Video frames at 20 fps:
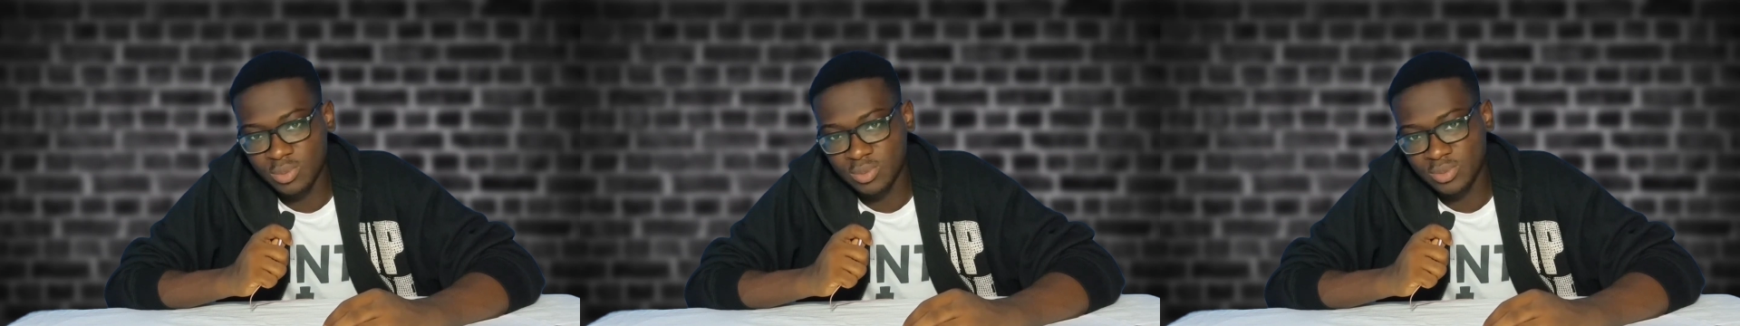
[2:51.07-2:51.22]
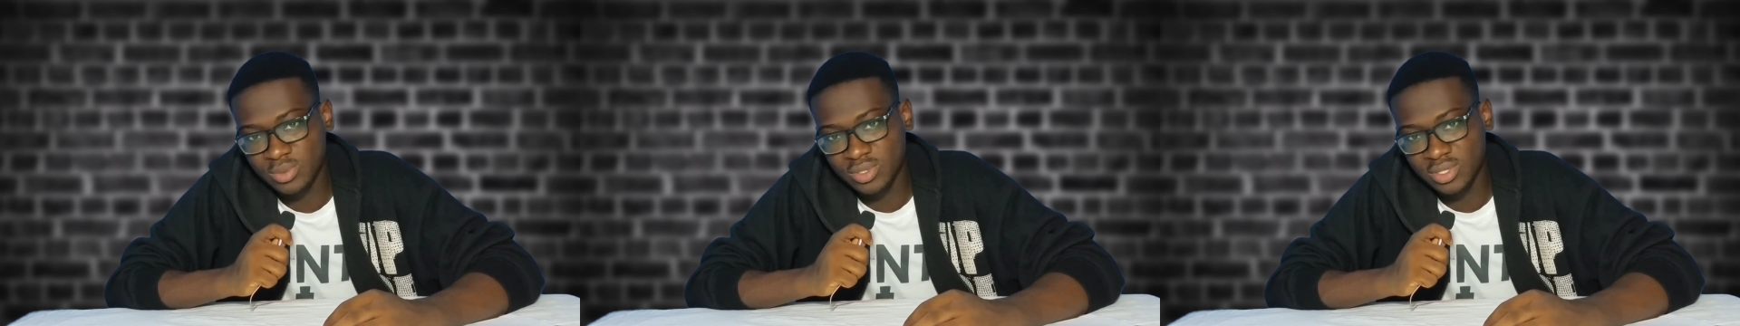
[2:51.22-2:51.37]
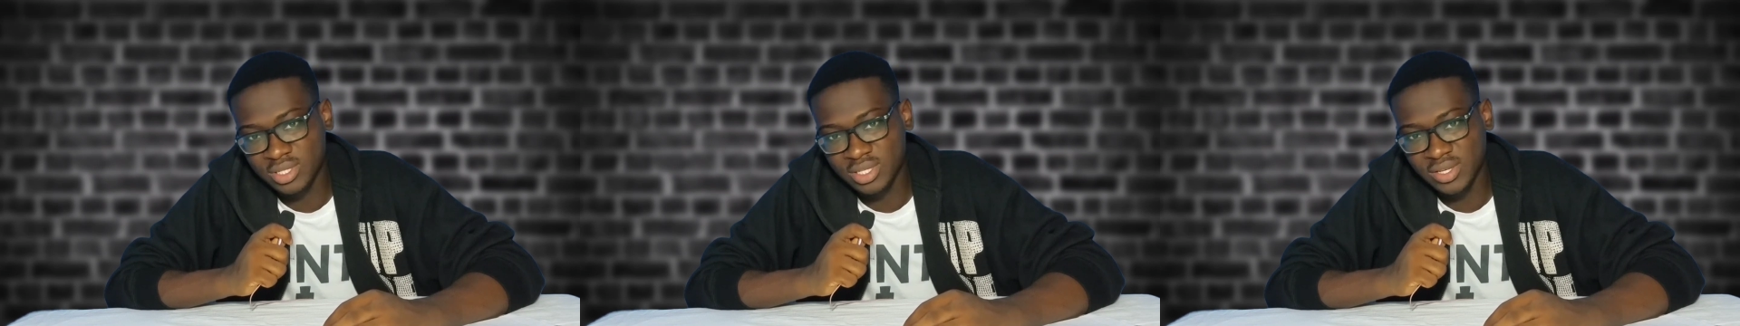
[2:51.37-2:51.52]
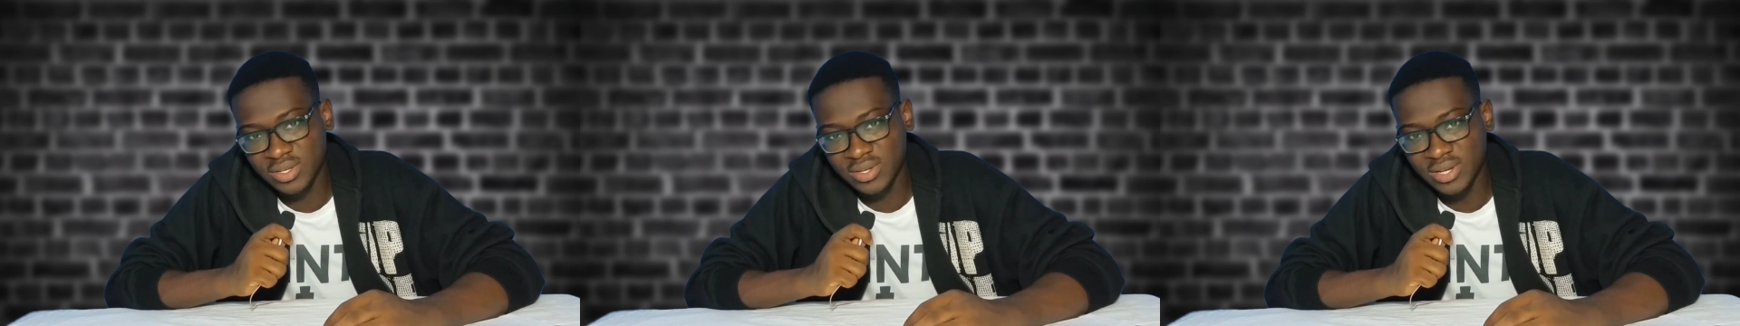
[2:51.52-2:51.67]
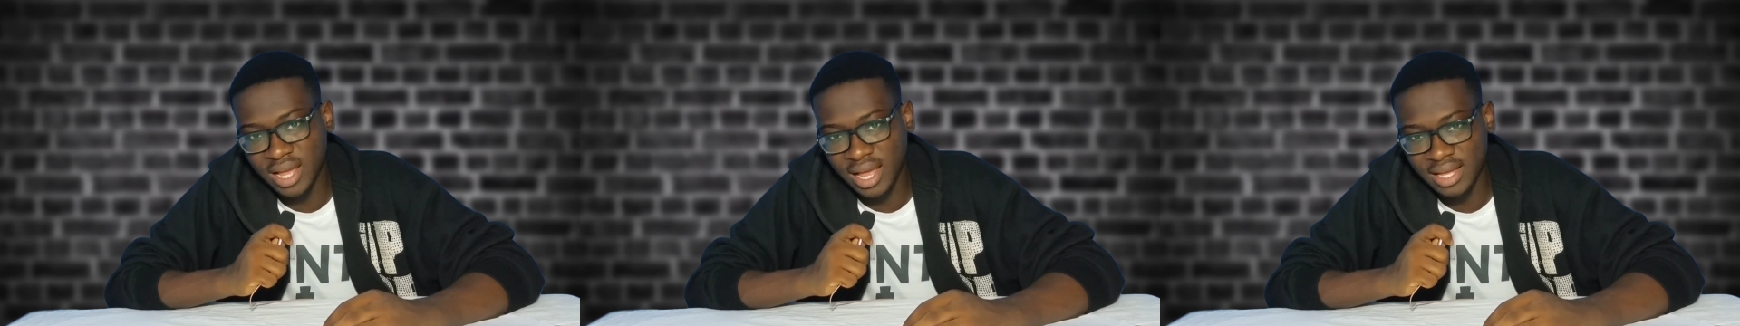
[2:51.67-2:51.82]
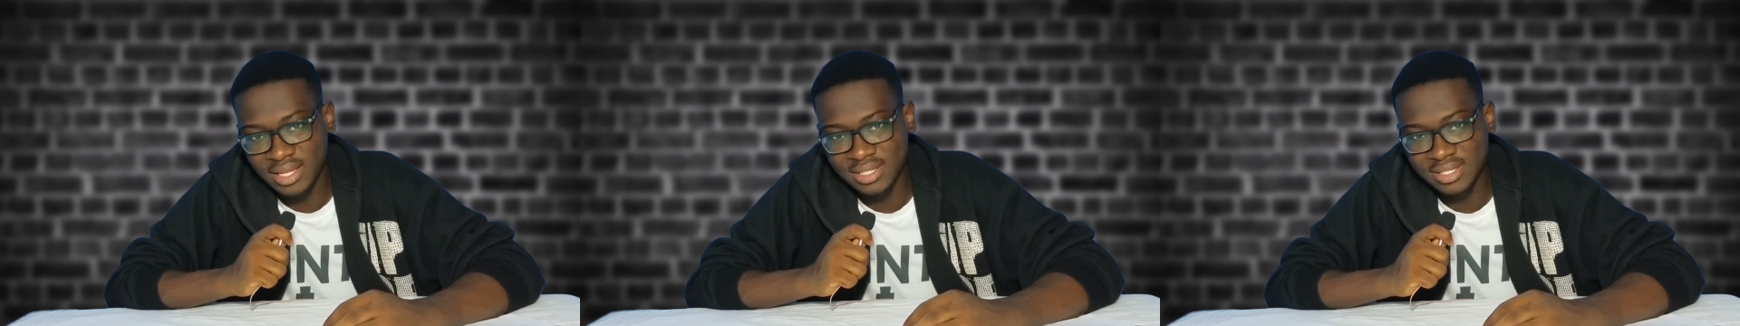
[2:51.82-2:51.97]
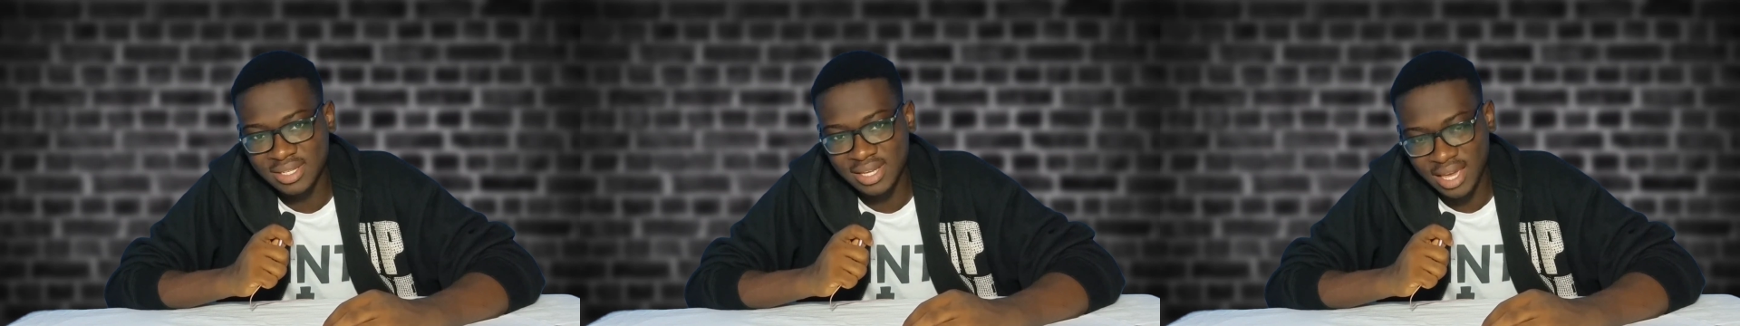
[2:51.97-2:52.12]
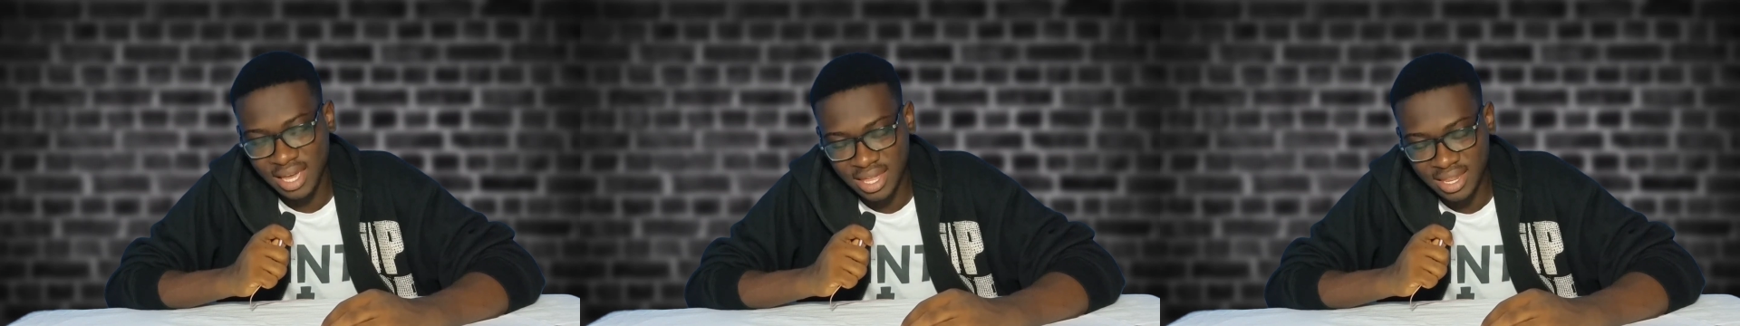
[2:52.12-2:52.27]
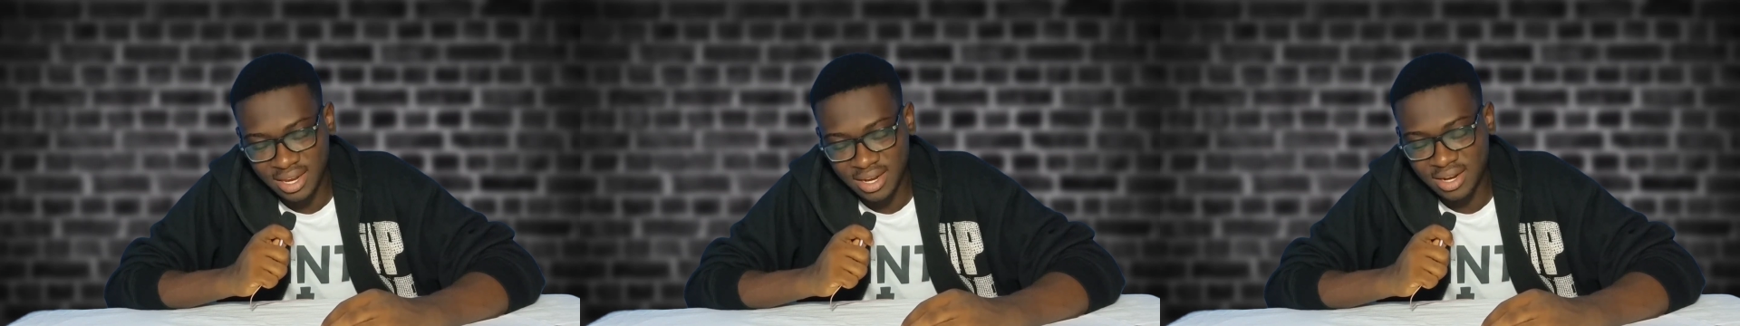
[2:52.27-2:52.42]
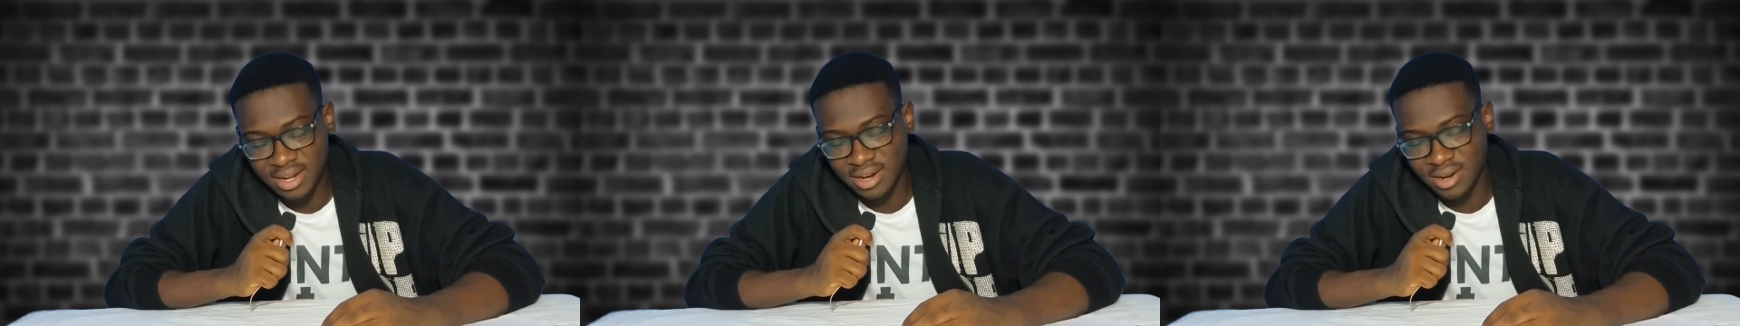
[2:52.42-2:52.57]
to see you guys
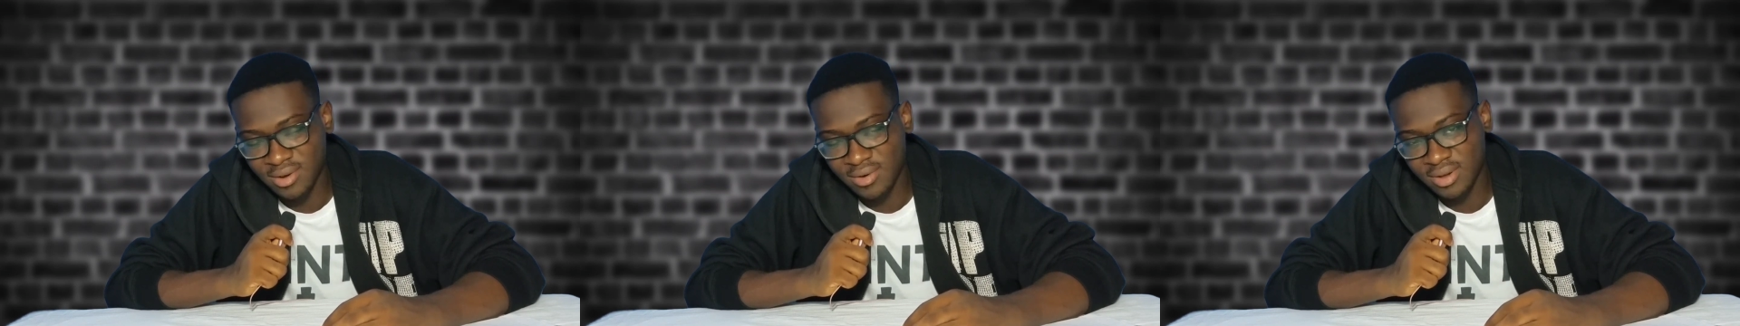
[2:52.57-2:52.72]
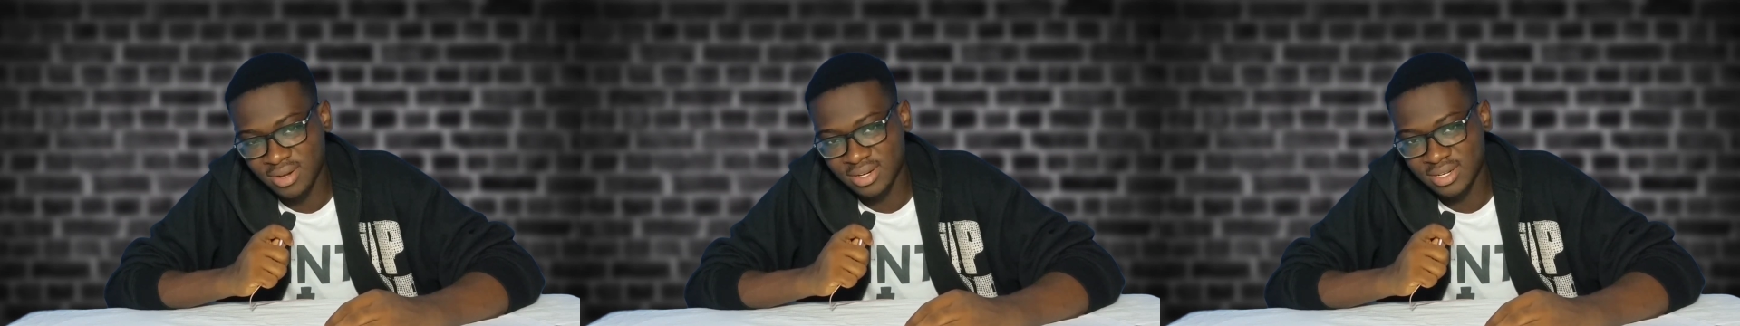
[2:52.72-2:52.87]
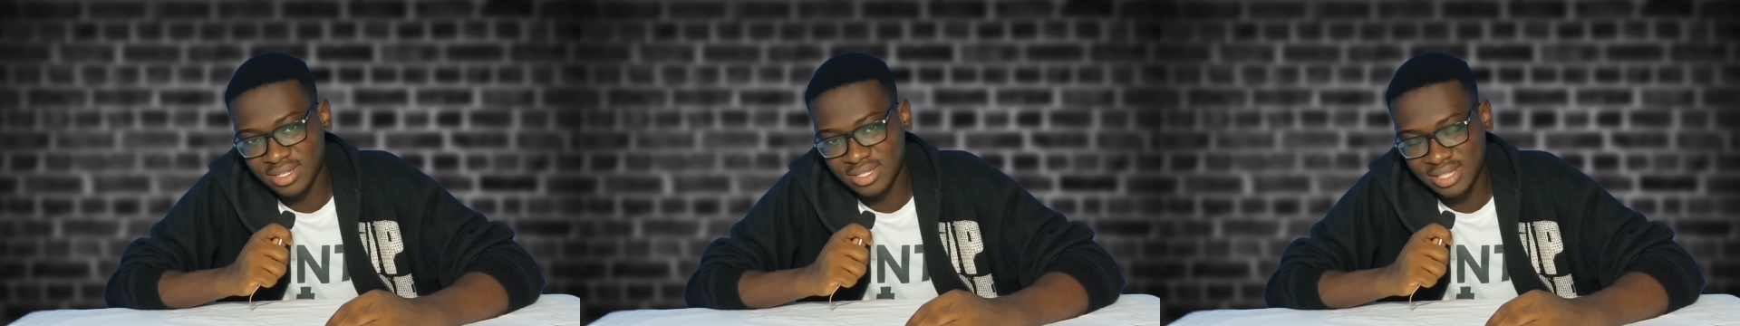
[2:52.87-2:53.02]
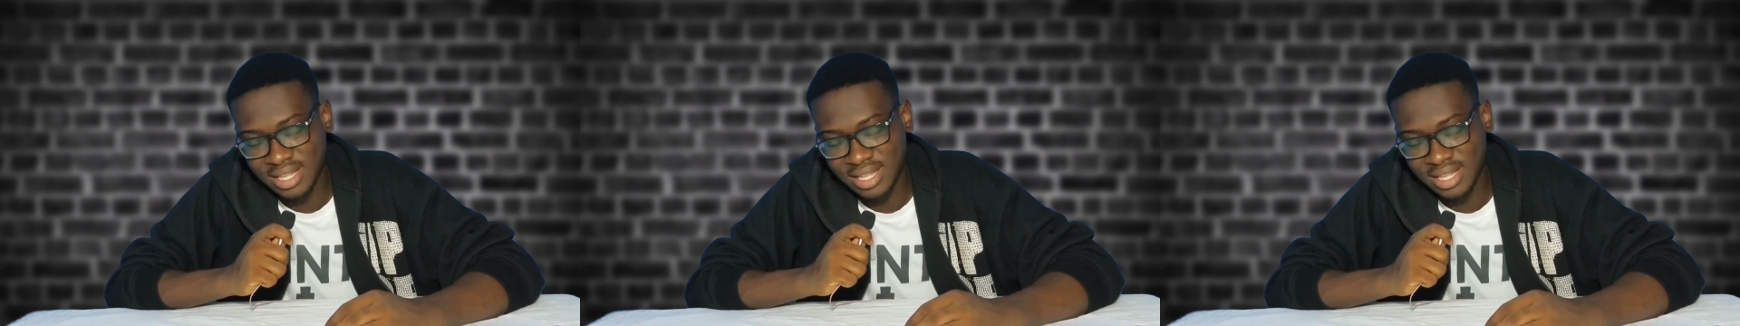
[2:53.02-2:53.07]
in another one.